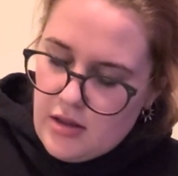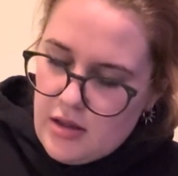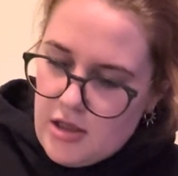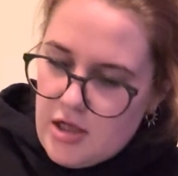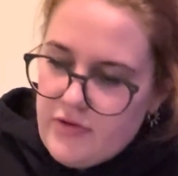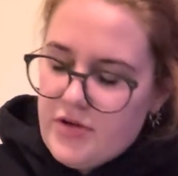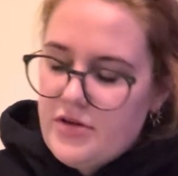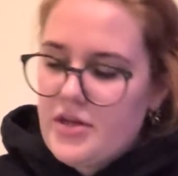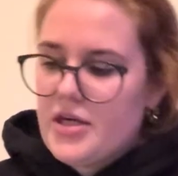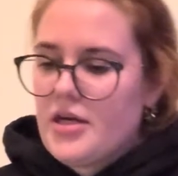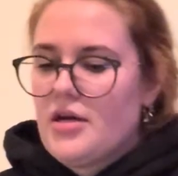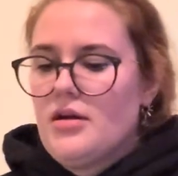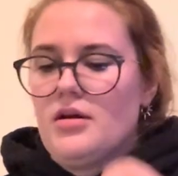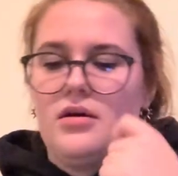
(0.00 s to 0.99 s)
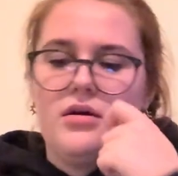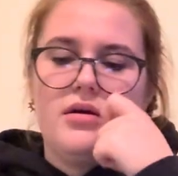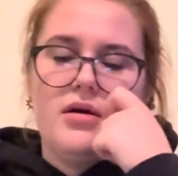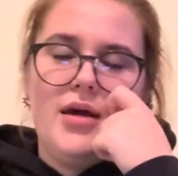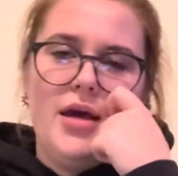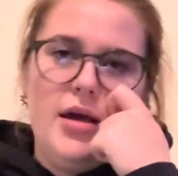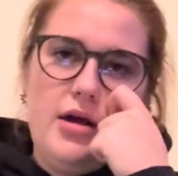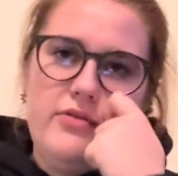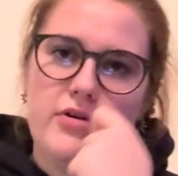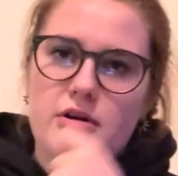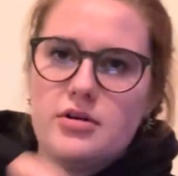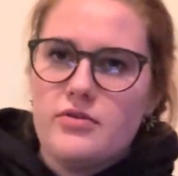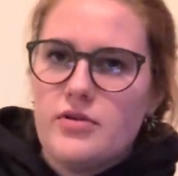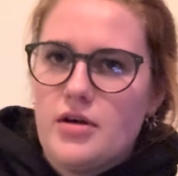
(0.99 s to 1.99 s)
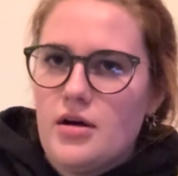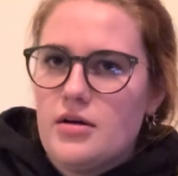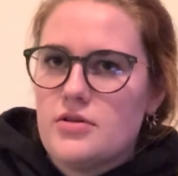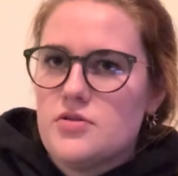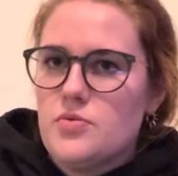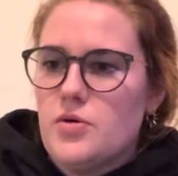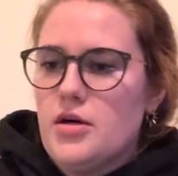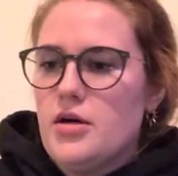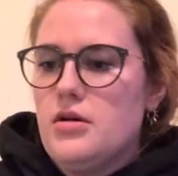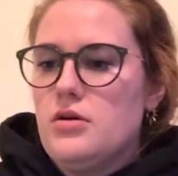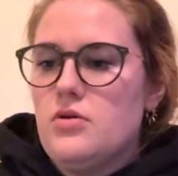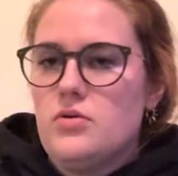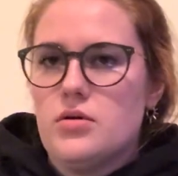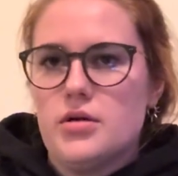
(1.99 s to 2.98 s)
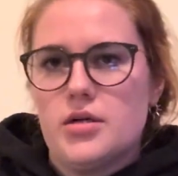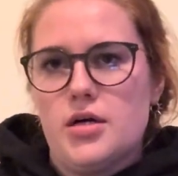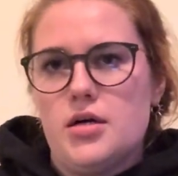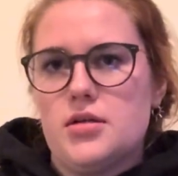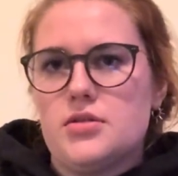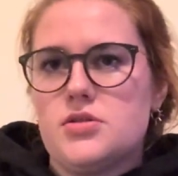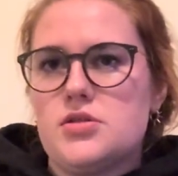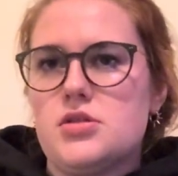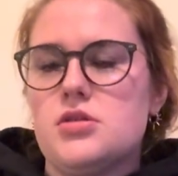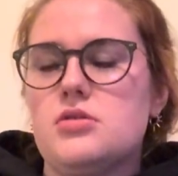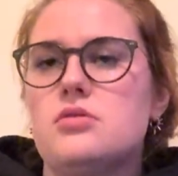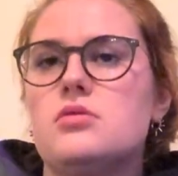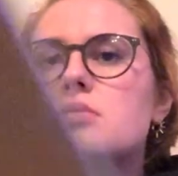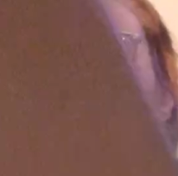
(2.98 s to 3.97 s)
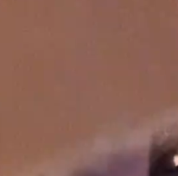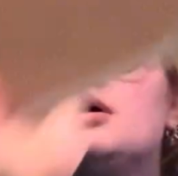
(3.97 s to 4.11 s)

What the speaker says: And if you're thinking, hey, I've heard of COX-1 or COX-2,